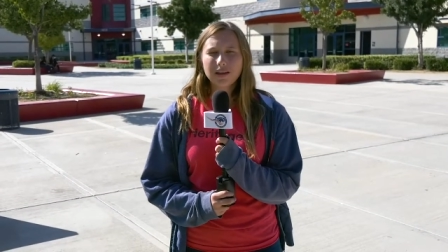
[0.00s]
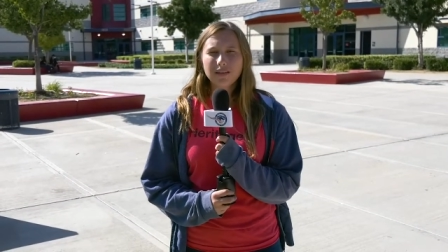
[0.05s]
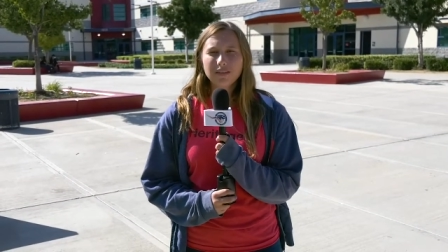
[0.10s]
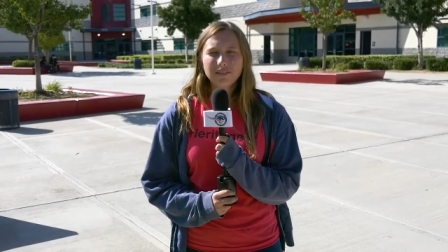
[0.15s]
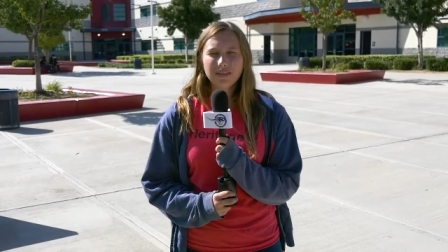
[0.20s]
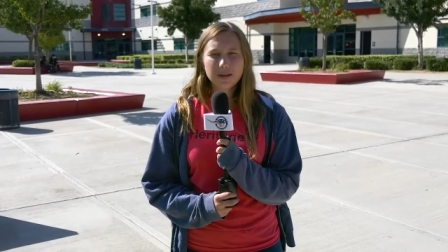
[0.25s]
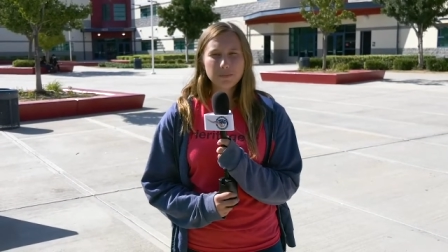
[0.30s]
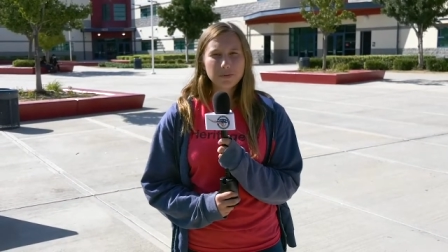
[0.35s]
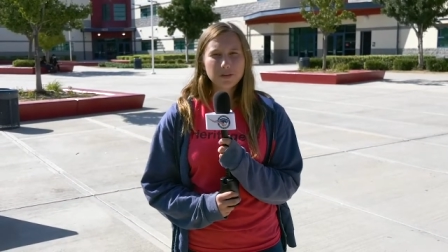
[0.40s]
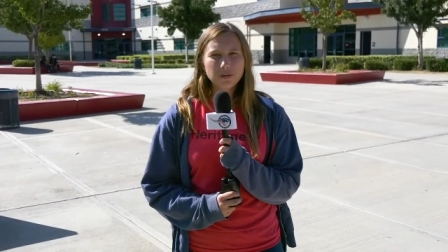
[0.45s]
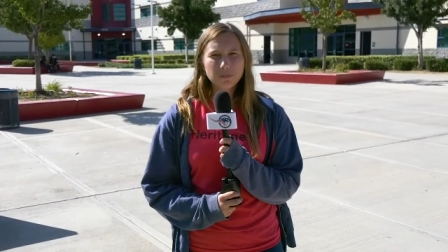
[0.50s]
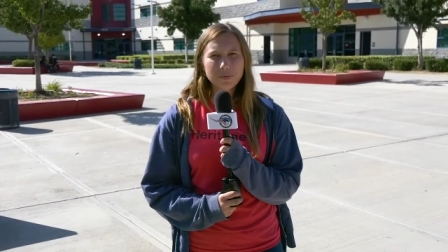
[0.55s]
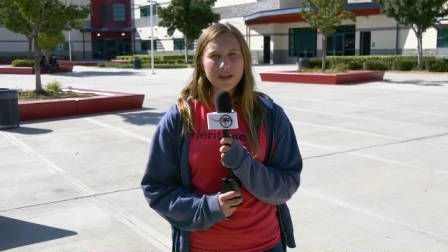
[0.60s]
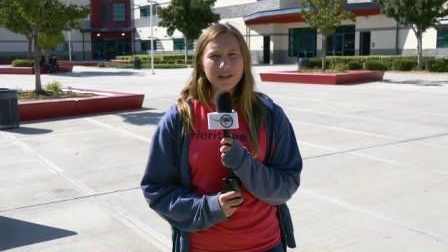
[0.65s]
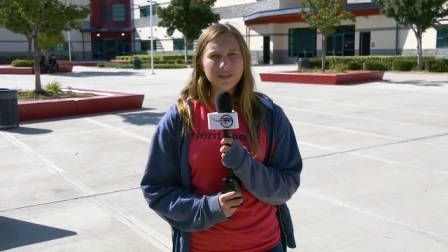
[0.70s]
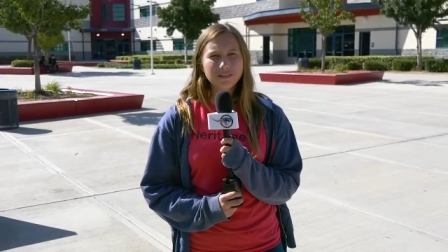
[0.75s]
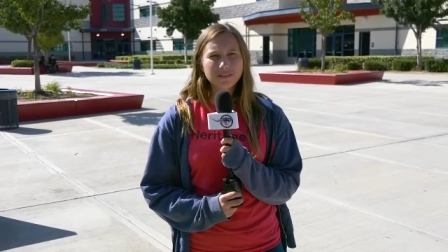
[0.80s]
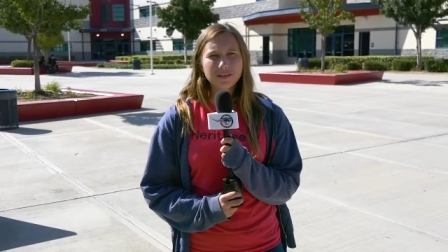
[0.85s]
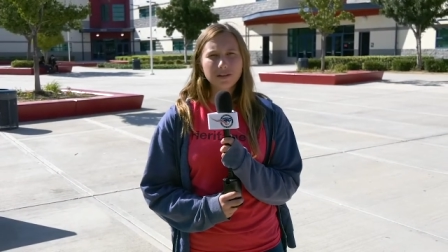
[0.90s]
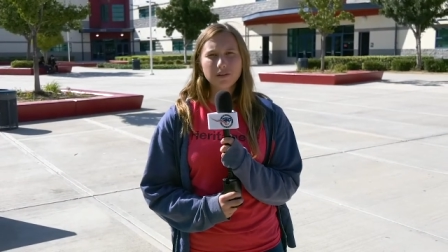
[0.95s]
See Ms.
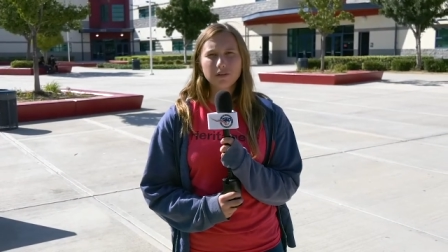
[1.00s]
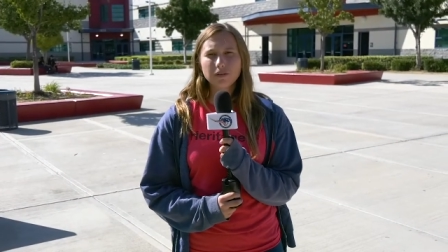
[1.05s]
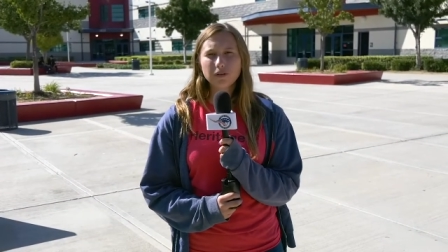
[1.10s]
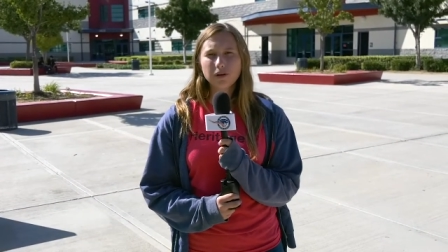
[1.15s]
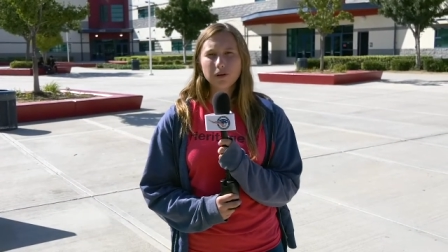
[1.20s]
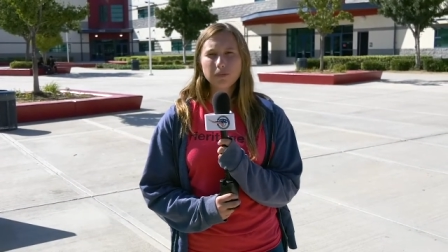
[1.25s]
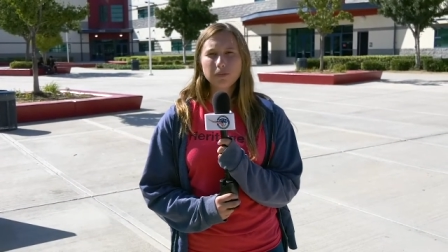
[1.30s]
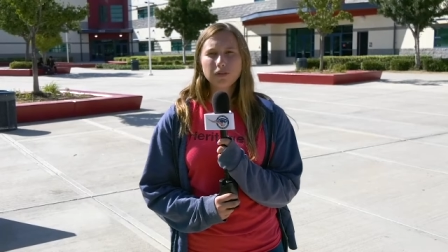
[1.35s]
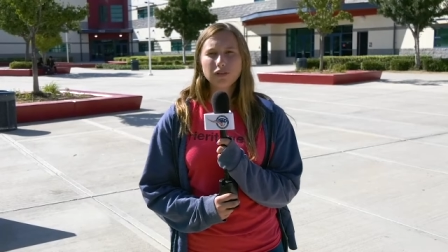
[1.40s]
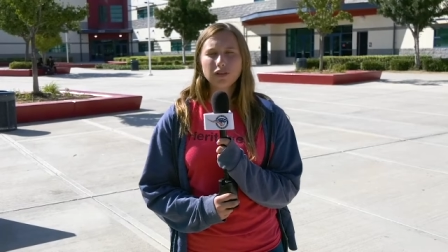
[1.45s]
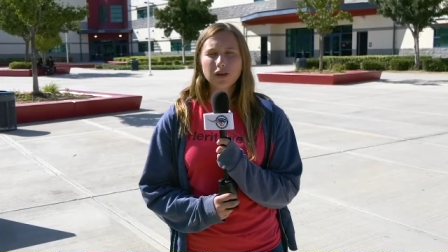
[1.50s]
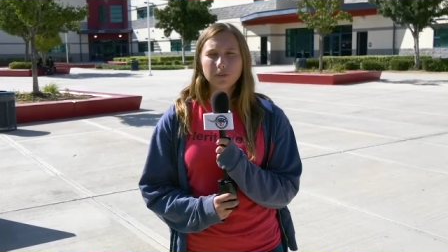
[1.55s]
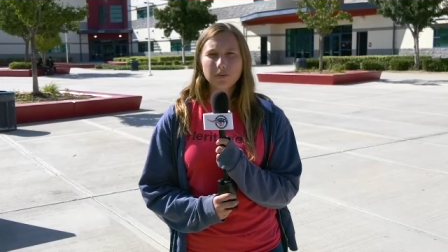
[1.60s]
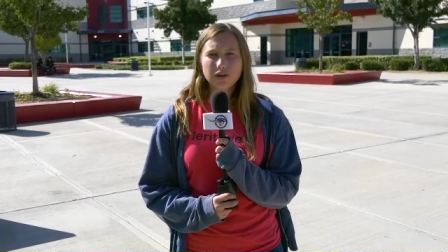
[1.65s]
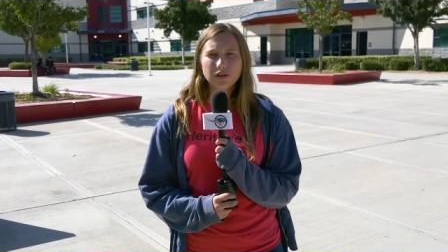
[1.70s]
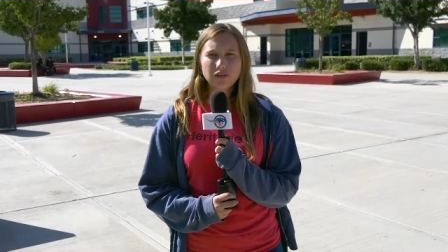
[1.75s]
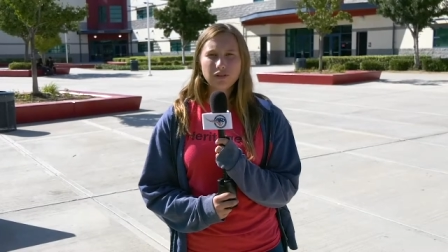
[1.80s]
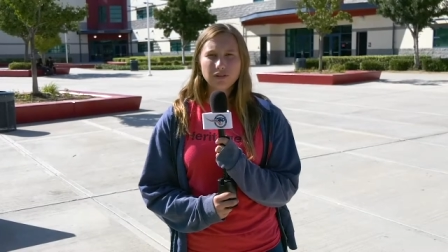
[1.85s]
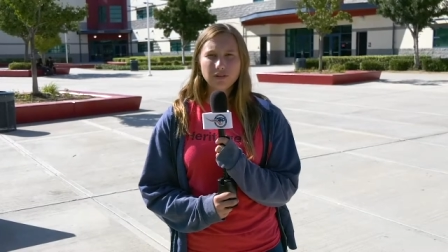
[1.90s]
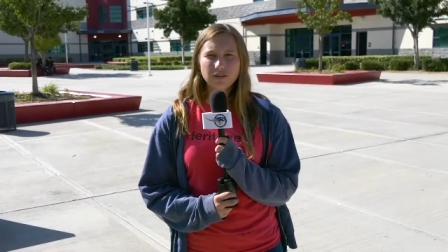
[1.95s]
Bates in room
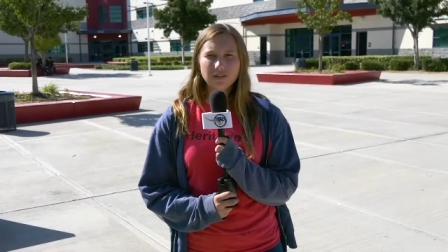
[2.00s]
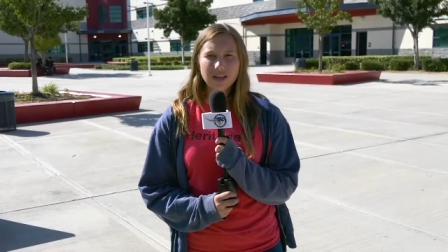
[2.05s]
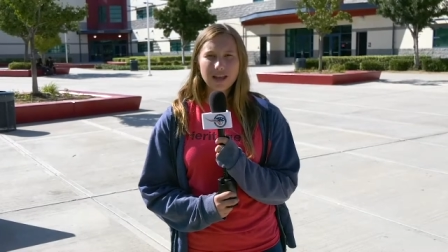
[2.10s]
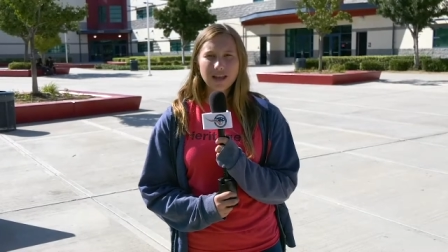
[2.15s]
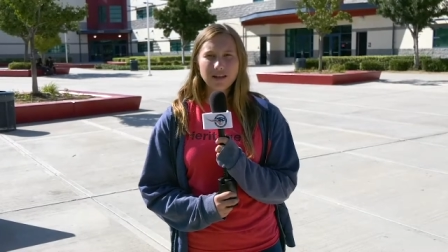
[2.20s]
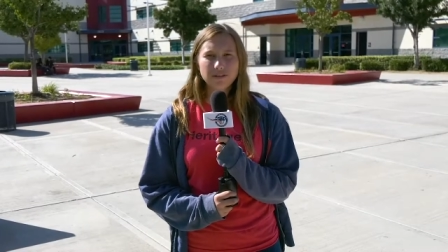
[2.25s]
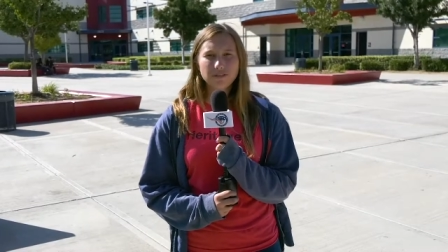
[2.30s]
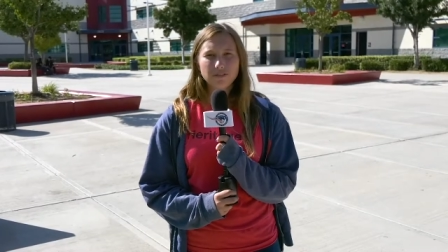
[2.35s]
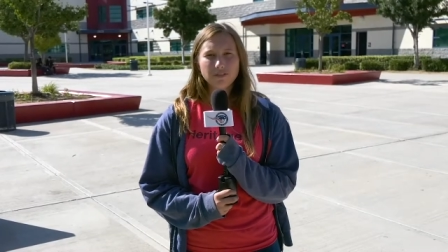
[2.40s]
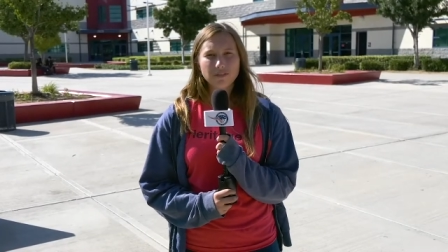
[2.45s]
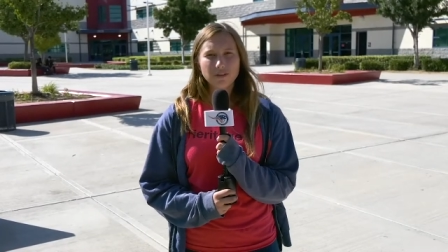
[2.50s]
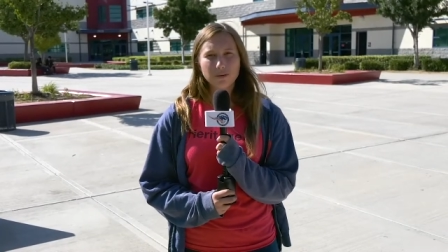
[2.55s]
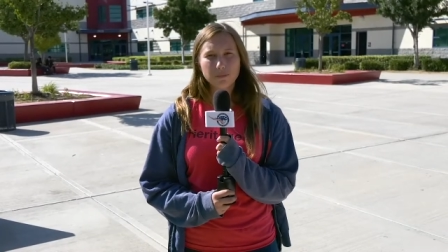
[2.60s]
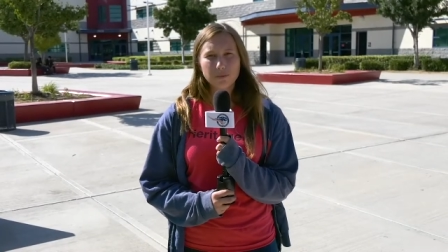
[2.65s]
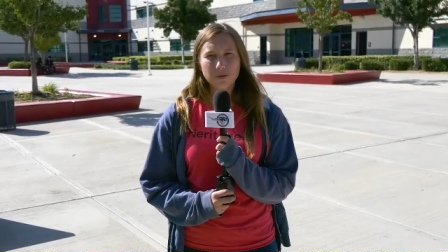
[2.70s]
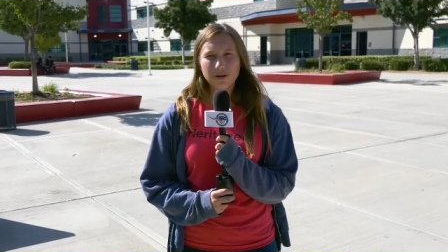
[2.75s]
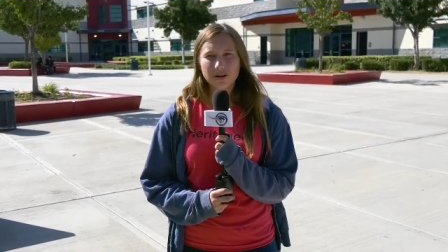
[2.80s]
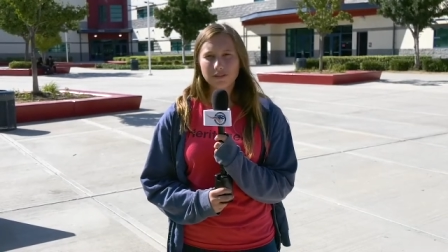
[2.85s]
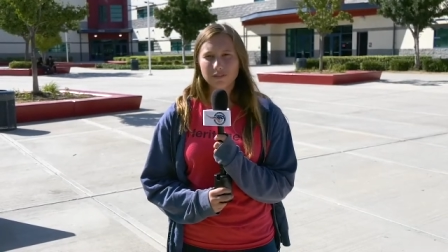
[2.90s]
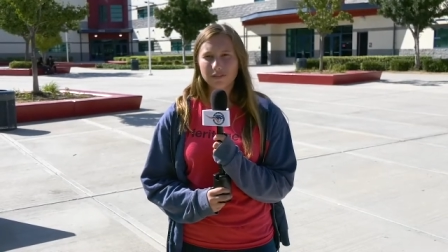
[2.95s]
W210 for
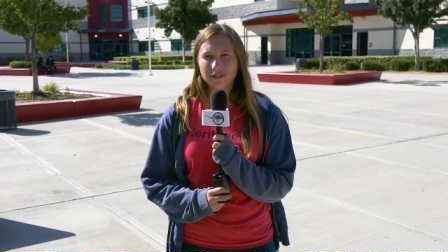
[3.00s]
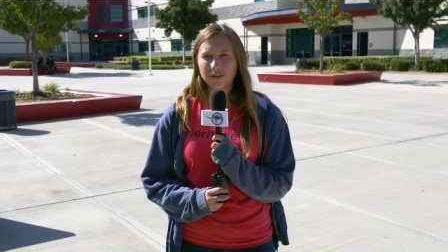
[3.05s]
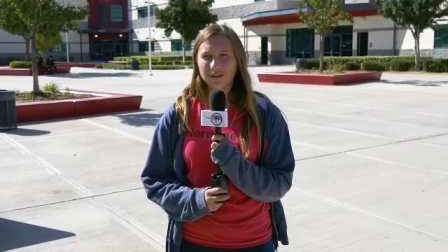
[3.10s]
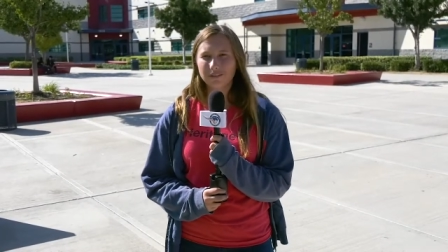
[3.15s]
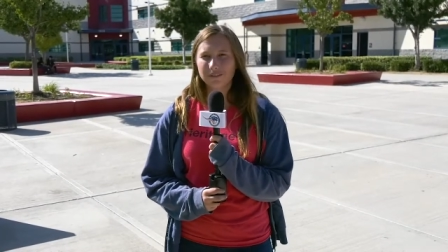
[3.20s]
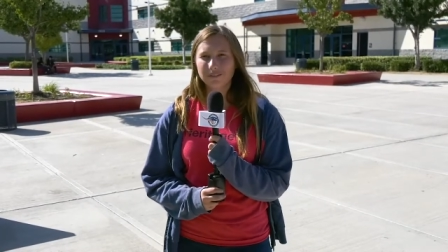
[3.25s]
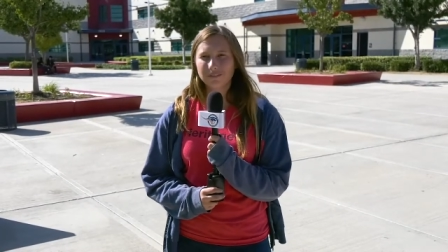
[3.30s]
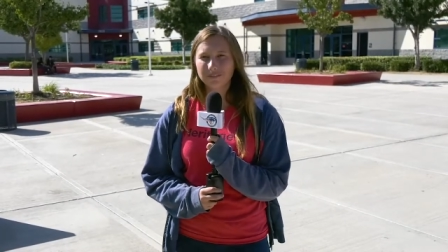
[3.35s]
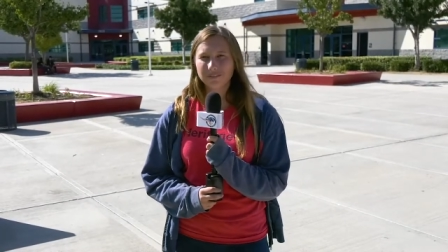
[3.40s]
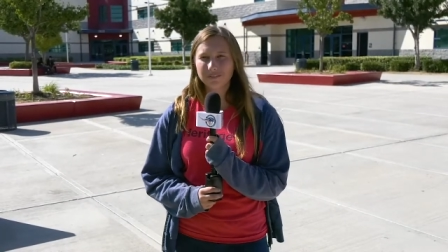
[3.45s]
more info.